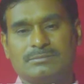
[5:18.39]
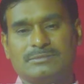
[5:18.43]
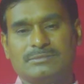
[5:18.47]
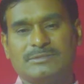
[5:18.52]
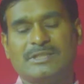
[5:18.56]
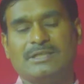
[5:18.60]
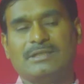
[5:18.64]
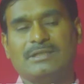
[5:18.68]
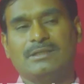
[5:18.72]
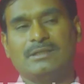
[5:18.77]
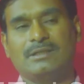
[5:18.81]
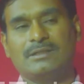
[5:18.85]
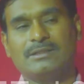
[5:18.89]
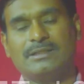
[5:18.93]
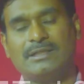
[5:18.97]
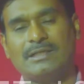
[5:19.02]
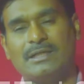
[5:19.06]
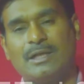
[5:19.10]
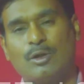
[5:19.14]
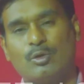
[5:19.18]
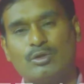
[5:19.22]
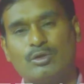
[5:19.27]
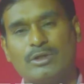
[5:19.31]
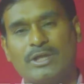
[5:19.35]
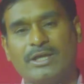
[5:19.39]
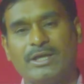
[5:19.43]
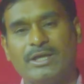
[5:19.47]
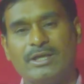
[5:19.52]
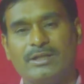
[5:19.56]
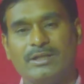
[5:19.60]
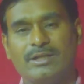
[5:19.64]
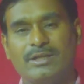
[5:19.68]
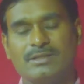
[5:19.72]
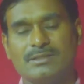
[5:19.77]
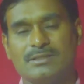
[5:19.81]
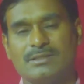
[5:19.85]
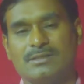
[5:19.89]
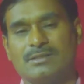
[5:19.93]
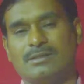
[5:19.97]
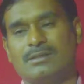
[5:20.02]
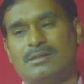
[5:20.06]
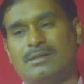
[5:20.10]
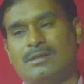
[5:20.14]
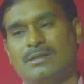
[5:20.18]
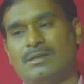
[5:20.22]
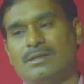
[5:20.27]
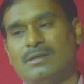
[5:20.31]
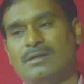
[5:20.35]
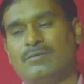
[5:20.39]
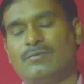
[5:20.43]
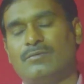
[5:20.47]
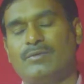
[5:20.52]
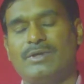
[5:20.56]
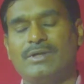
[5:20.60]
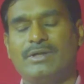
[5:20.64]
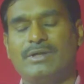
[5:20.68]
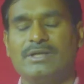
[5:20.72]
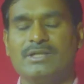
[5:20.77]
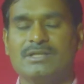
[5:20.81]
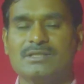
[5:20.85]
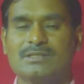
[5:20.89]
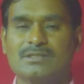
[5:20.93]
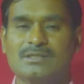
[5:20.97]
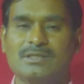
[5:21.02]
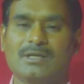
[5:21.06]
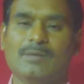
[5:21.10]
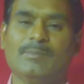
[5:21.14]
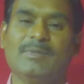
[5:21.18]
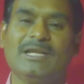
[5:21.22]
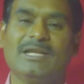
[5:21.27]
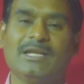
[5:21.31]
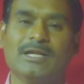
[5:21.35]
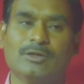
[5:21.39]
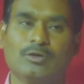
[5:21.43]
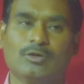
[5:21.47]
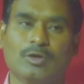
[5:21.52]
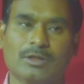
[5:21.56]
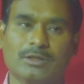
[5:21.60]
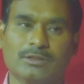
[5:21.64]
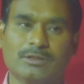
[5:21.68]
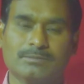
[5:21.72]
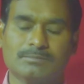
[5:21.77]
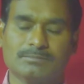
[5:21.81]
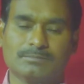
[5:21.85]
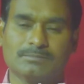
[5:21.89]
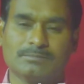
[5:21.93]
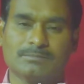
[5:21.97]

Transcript: then outlier is where it is $1,000,000.